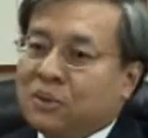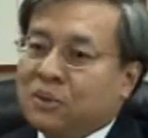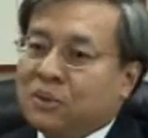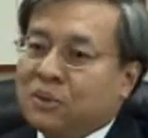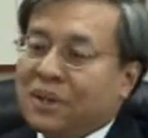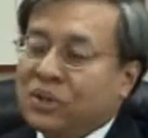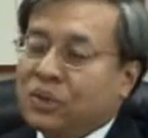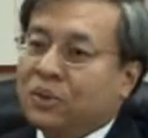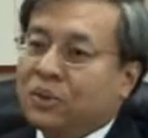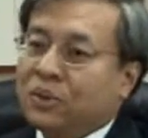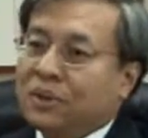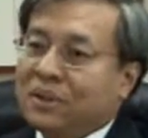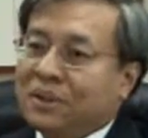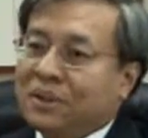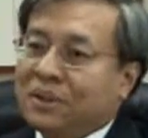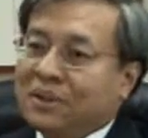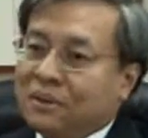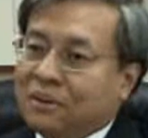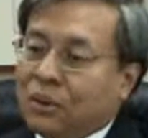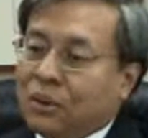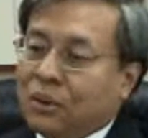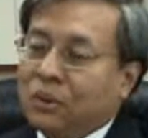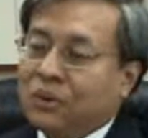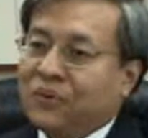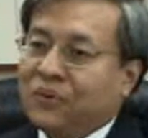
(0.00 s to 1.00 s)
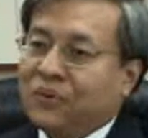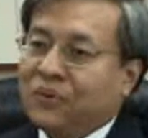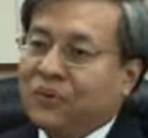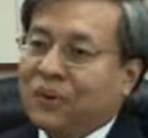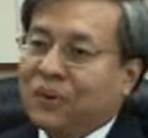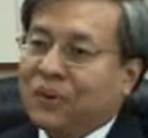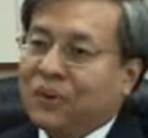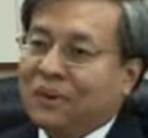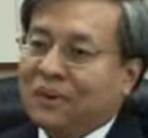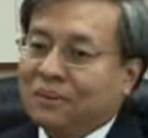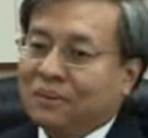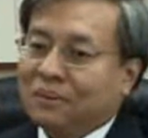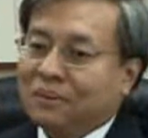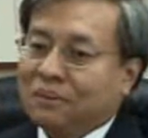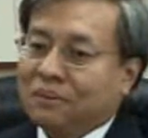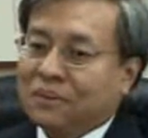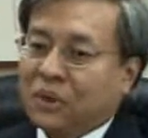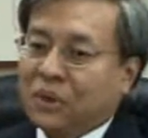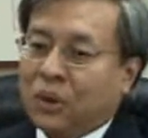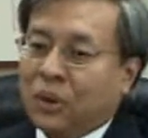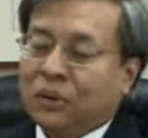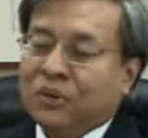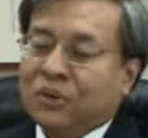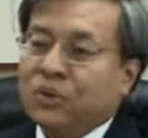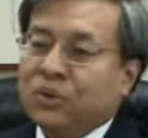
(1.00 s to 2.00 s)
especially those for
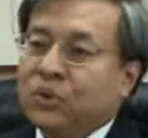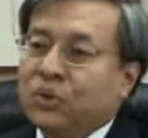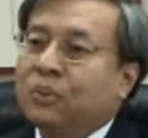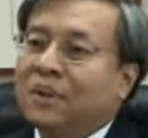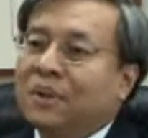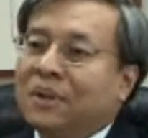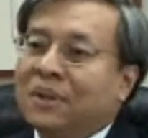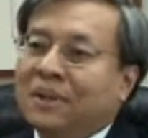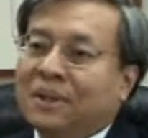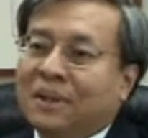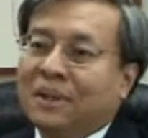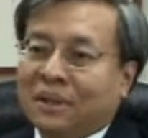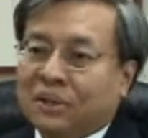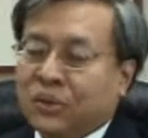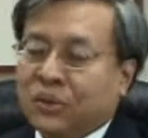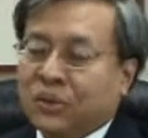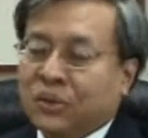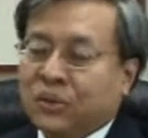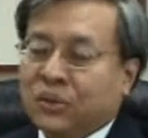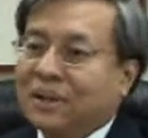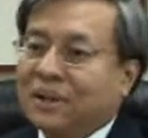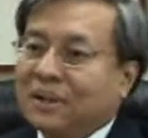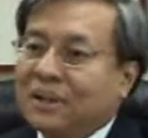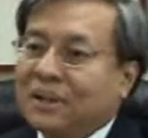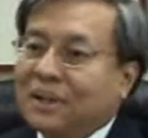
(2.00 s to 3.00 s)
consumer electronic